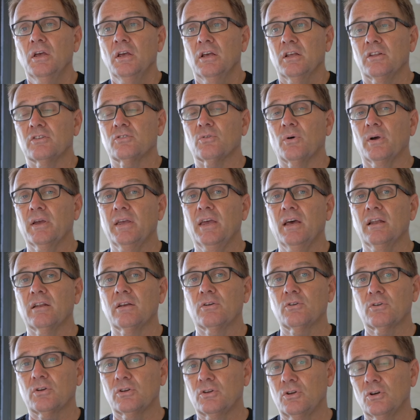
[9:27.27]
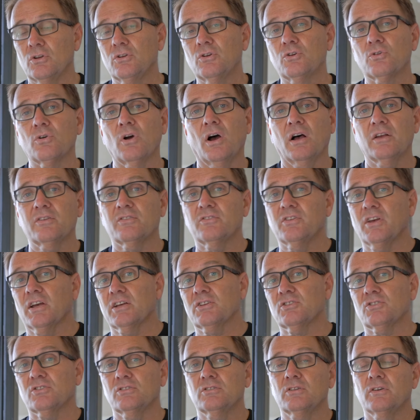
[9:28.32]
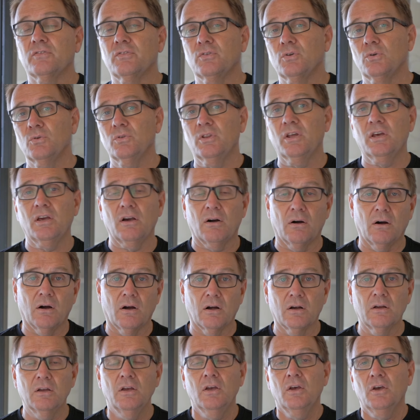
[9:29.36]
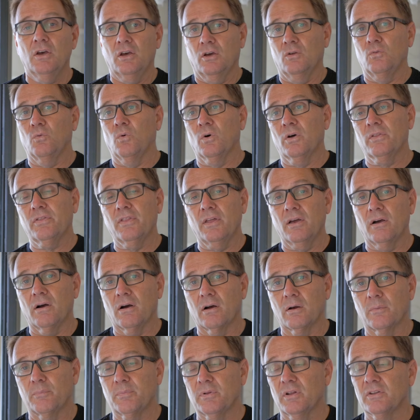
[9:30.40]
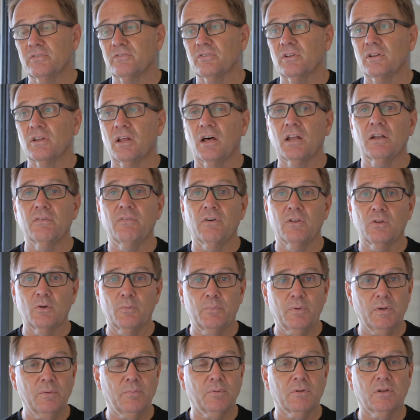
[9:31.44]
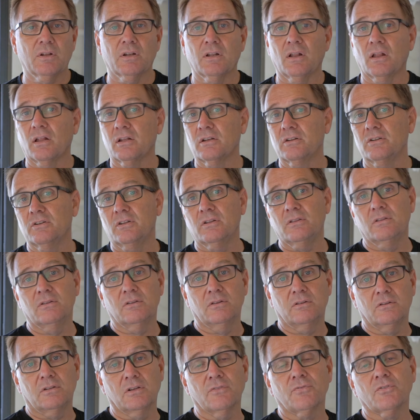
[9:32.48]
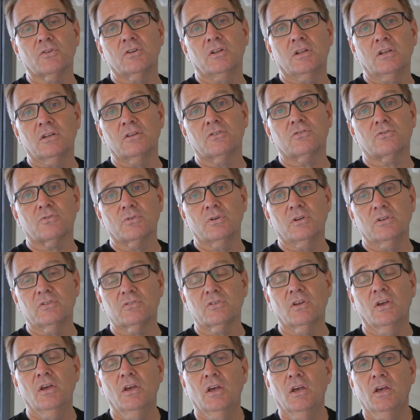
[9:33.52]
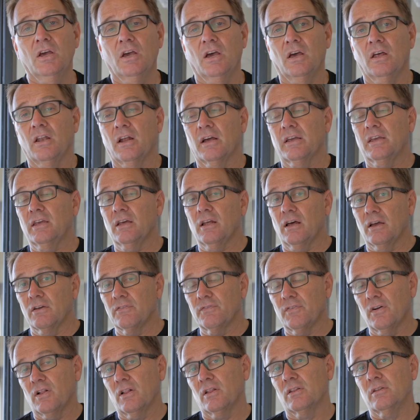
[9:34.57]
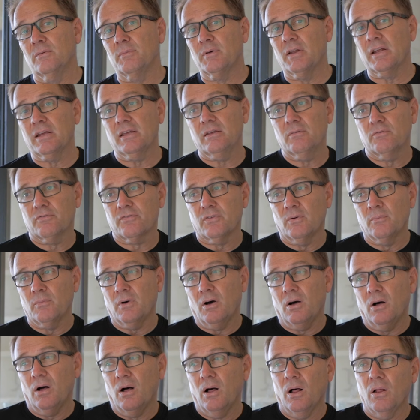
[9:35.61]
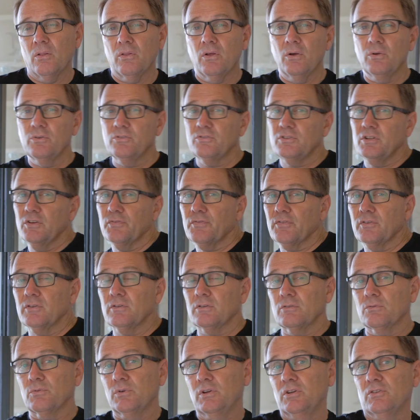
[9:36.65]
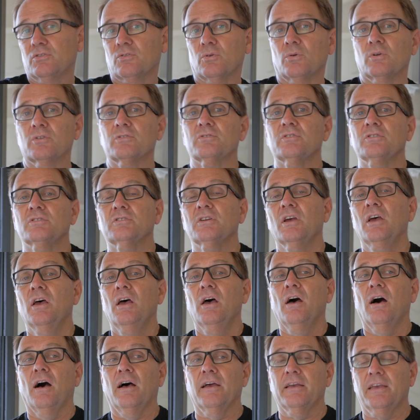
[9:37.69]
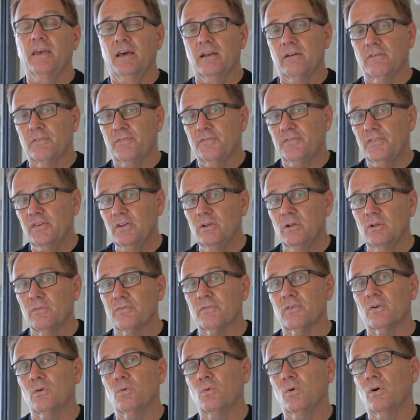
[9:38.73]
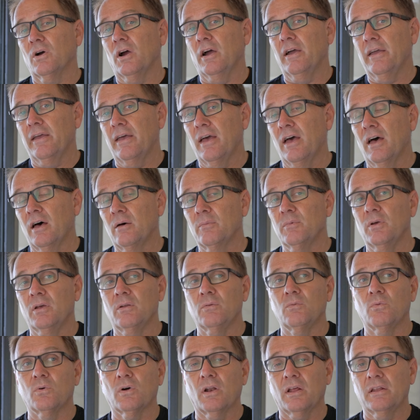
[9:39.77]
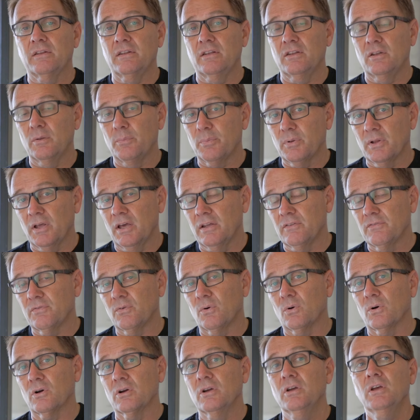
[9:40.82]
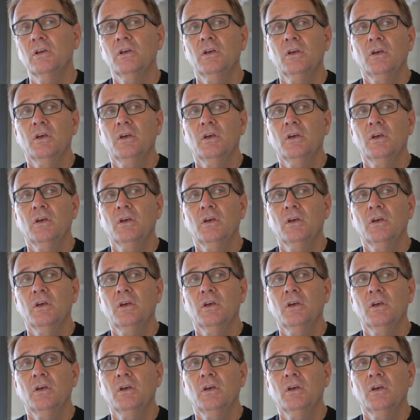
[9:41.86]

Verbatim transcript: And so I get a good cross section of who they are and what they are, plus a lot of other people in a lot of different industries. And I, I follow them. And I, from all those different resources, I get a feel for where I am and what I need to plan for